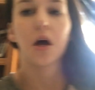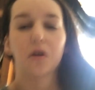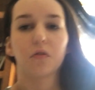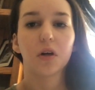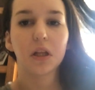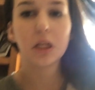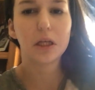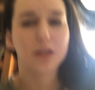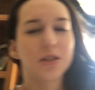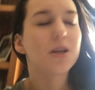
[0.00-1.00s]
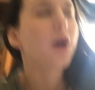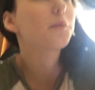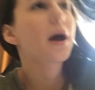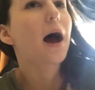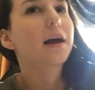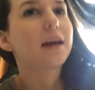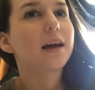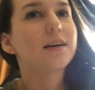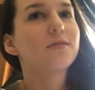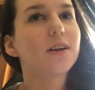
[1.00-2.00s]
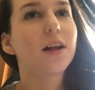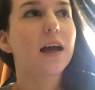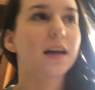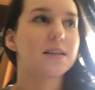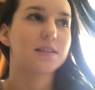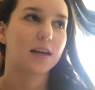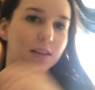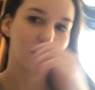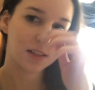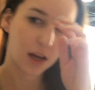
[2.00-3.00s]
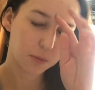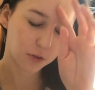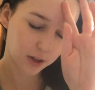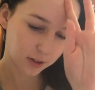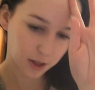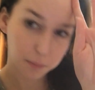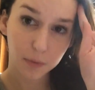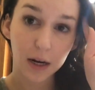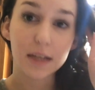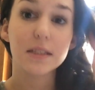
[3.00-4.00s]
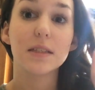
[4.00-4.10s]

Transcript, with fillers: I really need to start packing. I feel like I say this in every clip, but I